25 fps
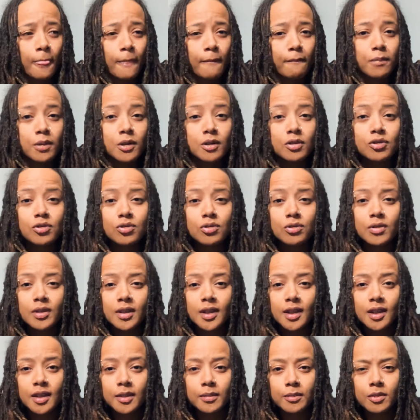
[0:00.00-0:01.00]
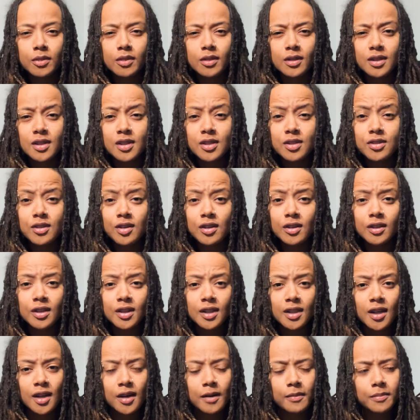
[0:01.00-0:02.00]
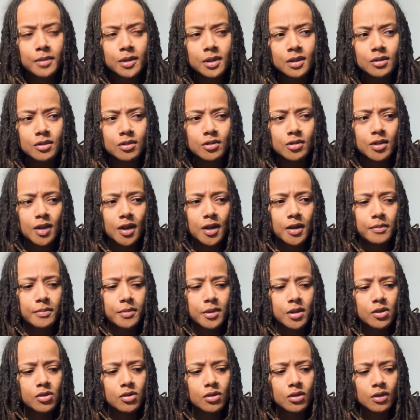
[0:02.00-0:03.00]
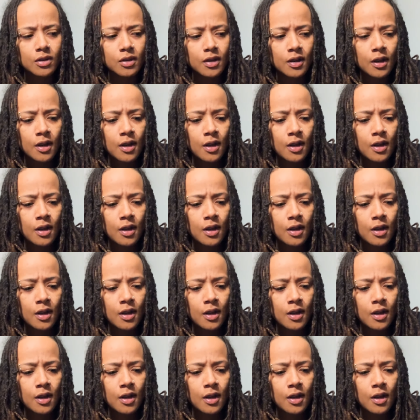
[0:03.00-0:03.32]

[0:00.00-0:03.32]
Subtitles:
pursuing anymore, this journey that I've been trying to be on,